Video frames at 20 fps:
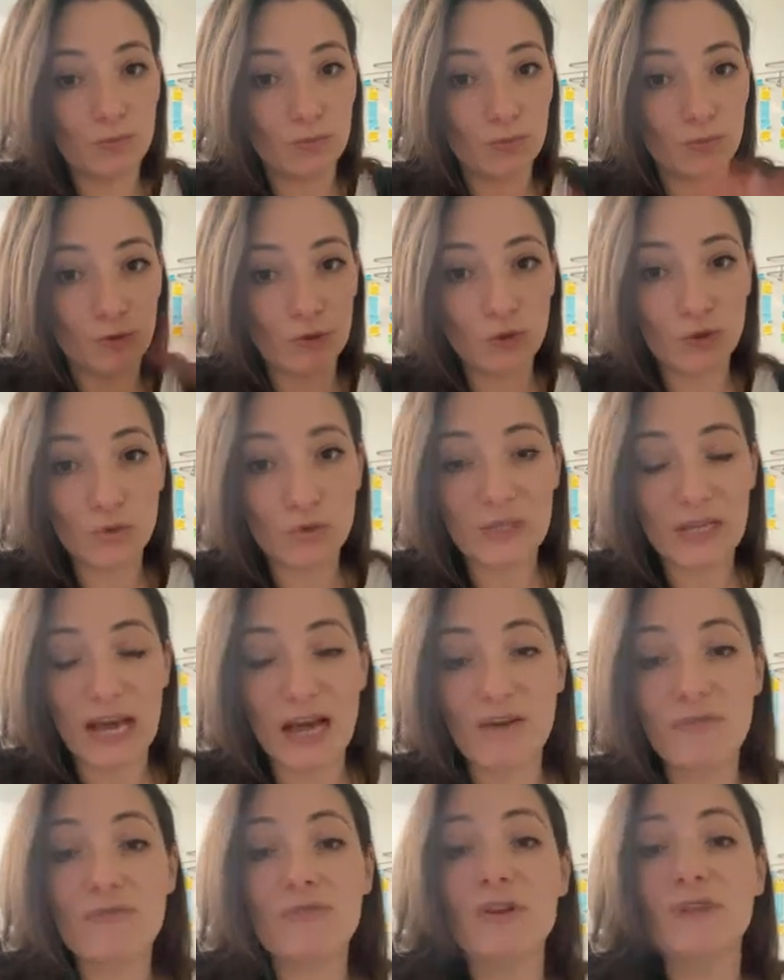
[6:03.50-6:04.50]
use
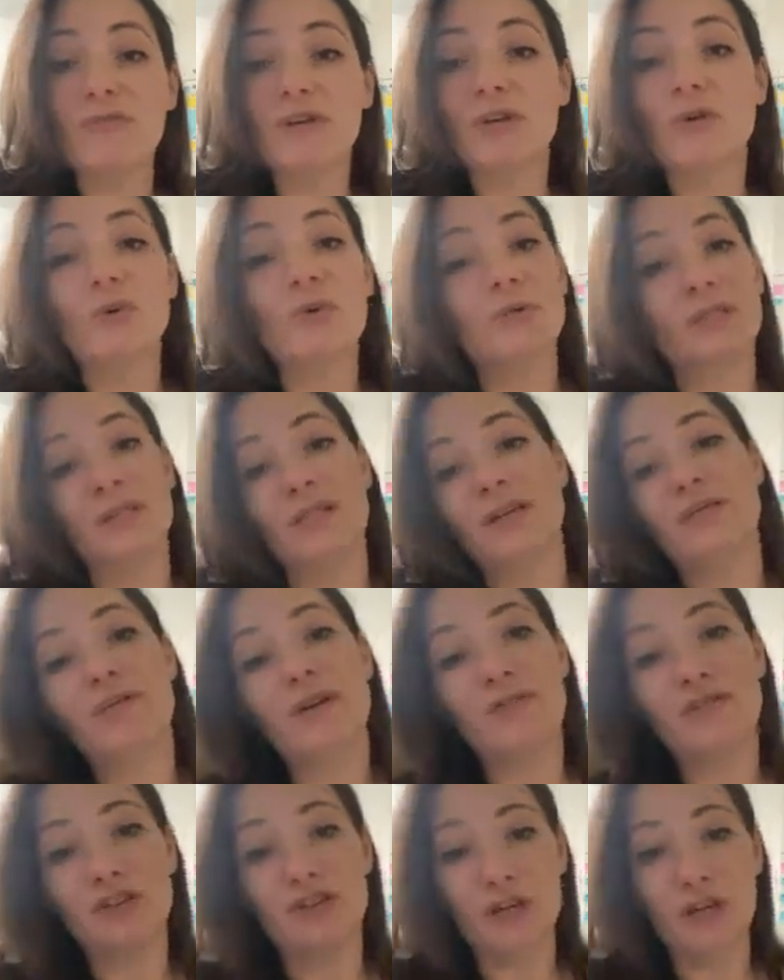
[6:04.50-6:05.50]
every recording they've
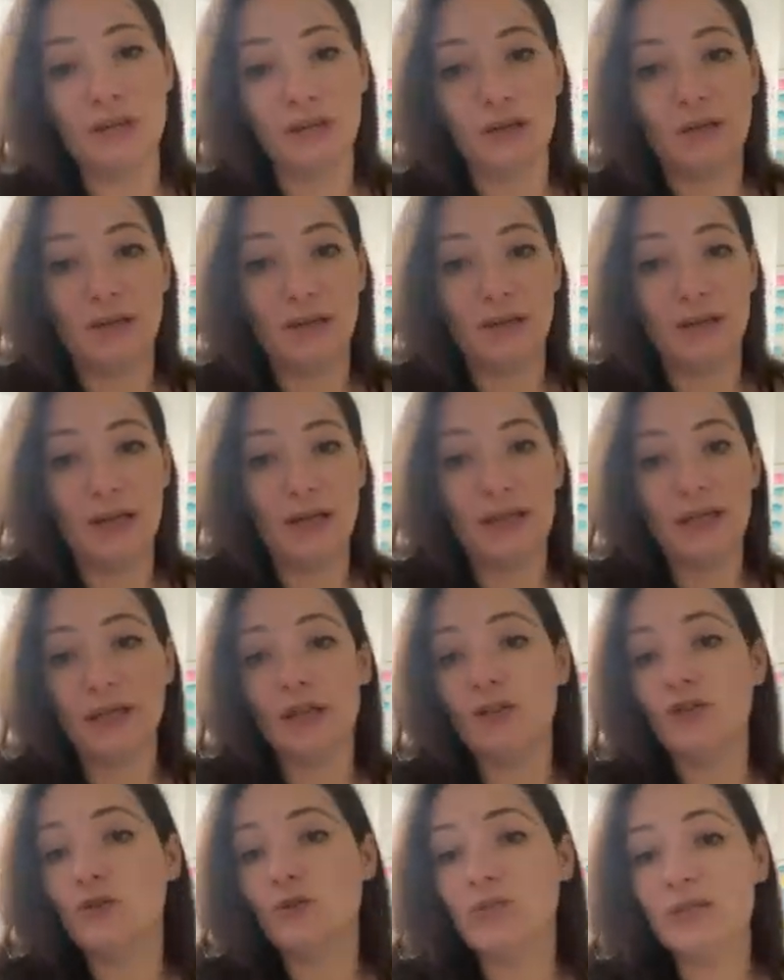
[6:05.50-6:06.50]
ever done, and
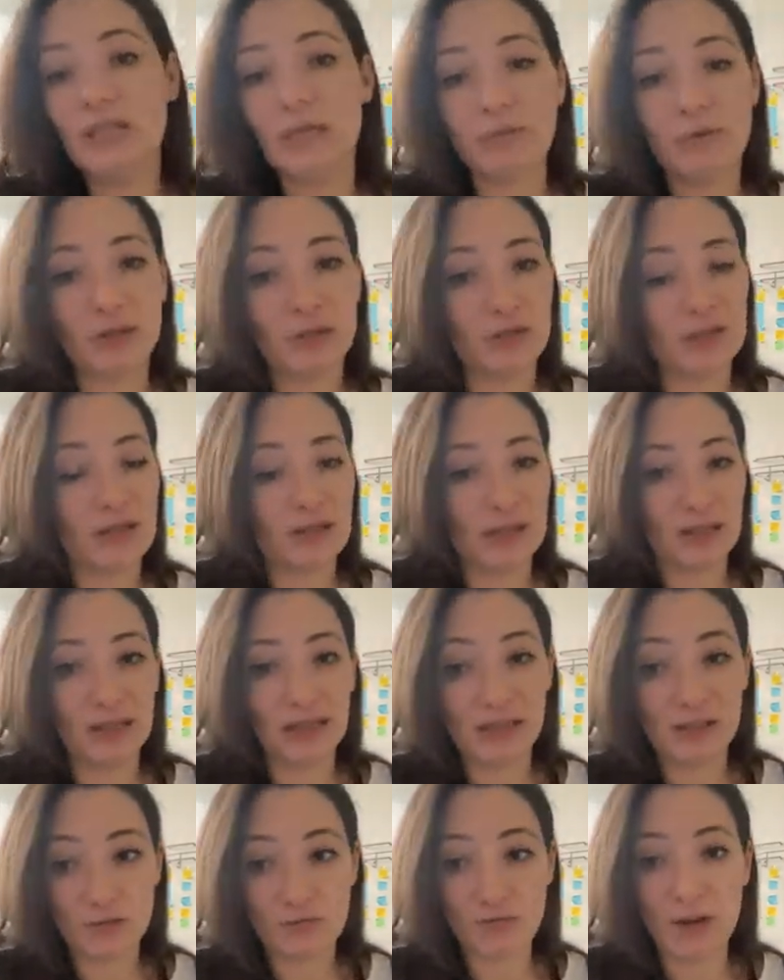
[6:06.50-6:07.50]
they'll use it because they think
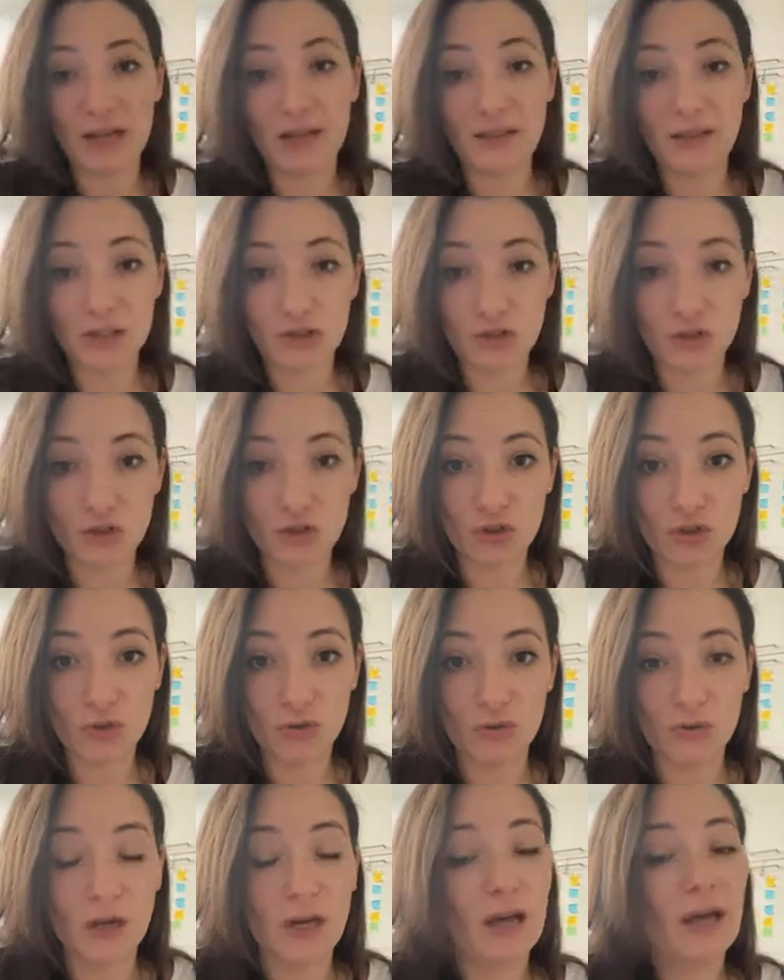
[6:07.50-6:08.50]
that's the right thing to do.